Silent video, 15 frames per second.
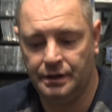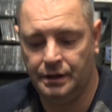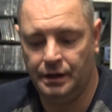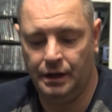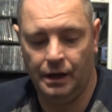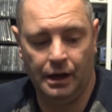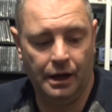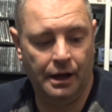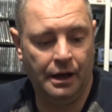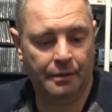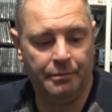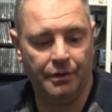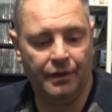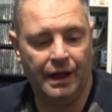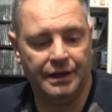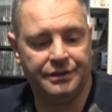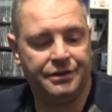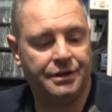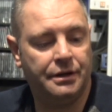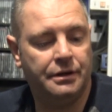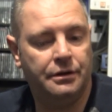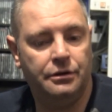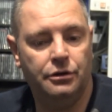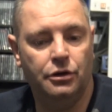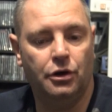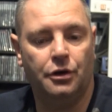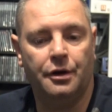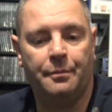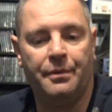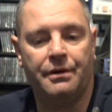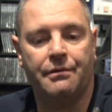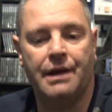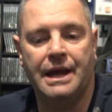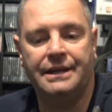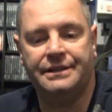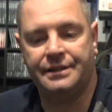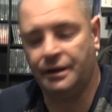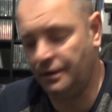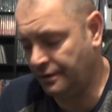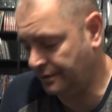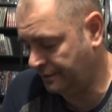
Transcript: but that's Europe Racer.